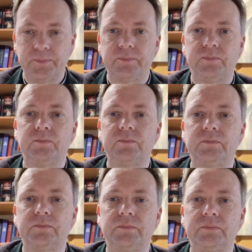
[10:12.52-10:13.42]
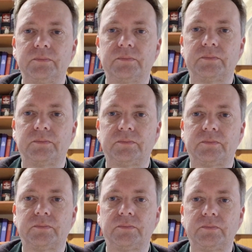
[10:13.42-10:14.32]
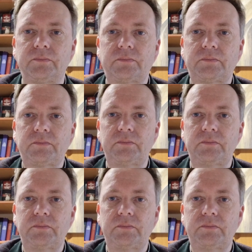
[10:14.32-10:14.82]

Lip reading: [no speech]